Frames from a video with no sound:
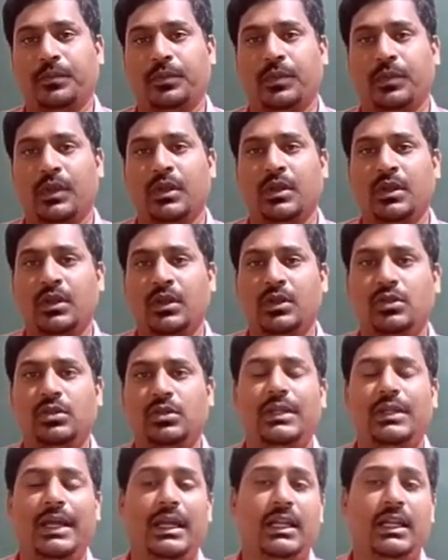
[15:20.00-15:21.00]
So
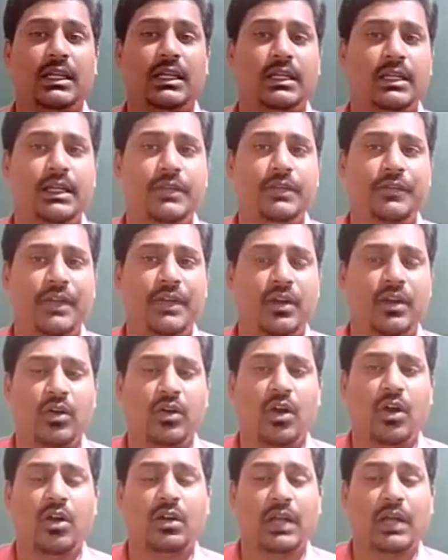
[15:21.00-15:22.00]
directly we have
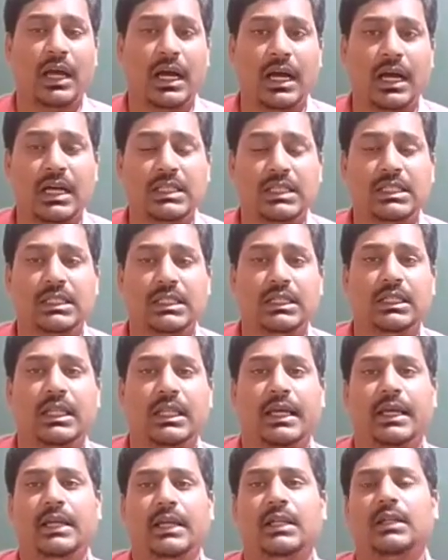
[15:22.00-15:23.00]
not asked there
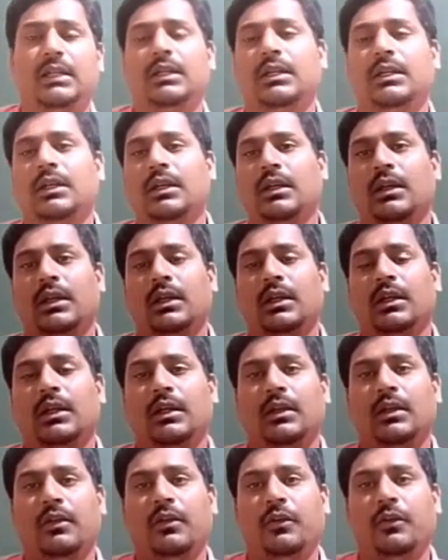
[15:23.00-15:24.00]

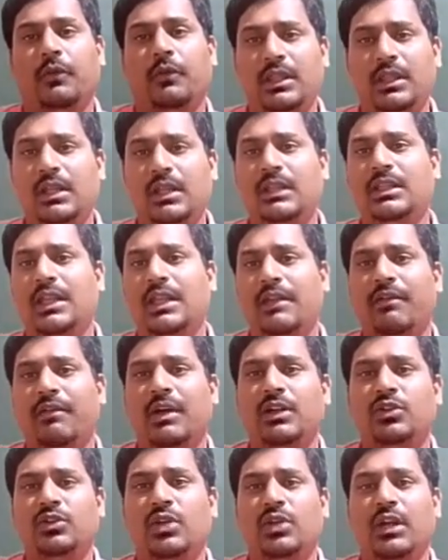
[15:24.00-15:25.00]
whether they want to
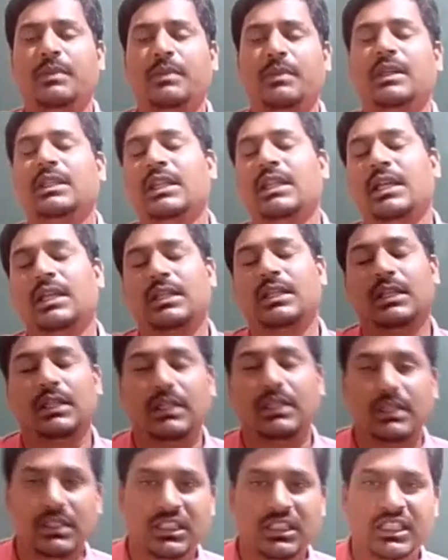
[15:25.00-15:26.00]
admit their
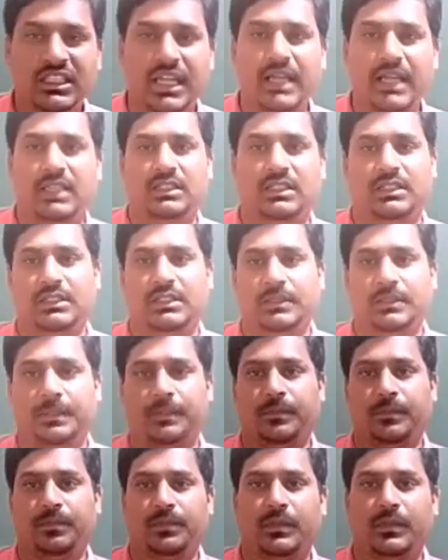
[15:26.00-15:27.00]
child
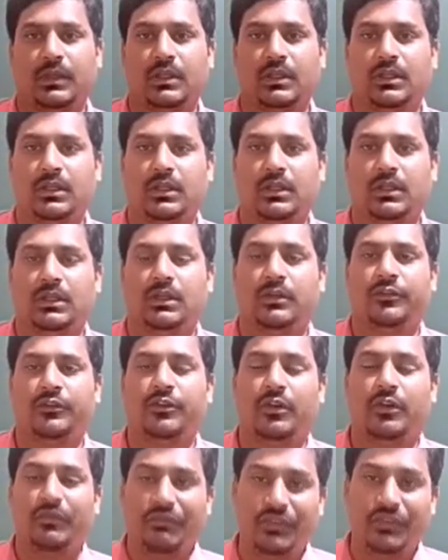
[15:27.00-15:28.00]
from
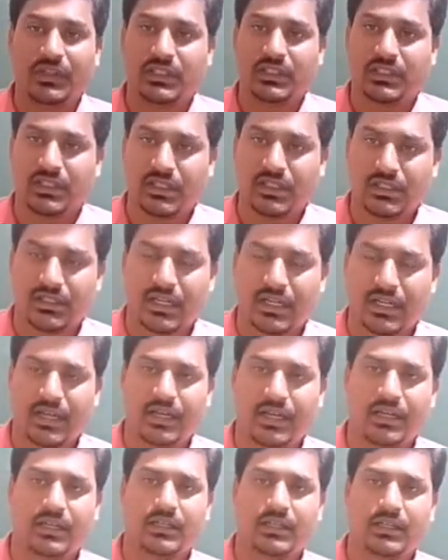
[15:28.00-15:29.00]
first standard
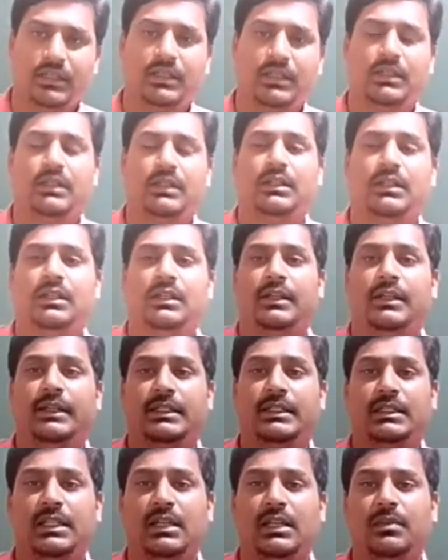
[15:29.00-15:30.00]

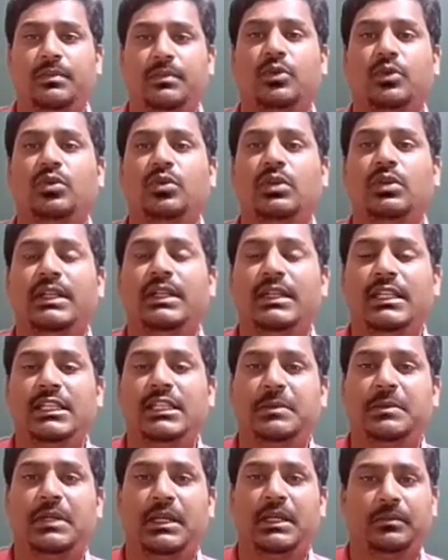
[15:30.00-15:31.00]
itself to English
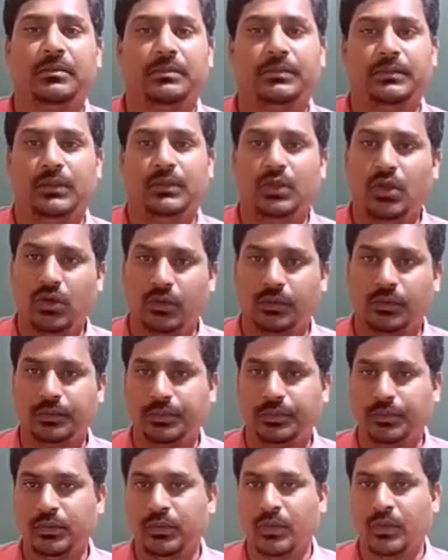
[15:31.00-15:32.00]
medium. No.
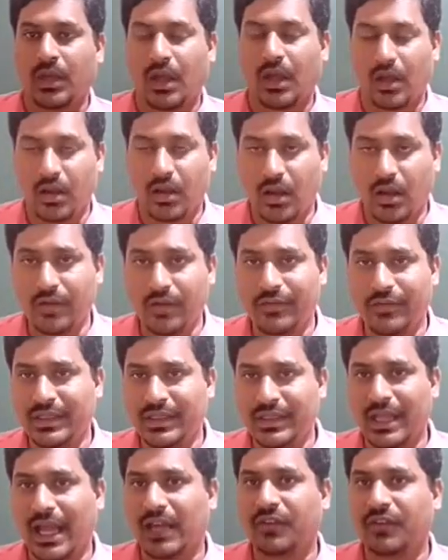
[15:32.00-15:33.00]
Along with that,
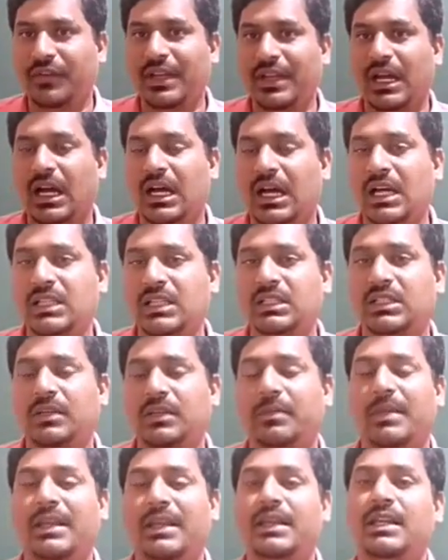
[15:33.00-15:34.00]
we asked
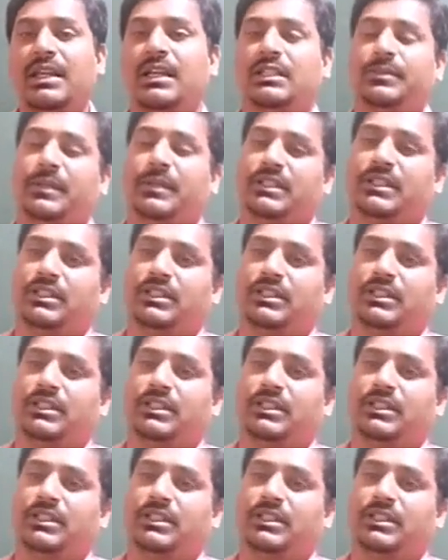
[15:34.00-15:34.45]
many aspects there.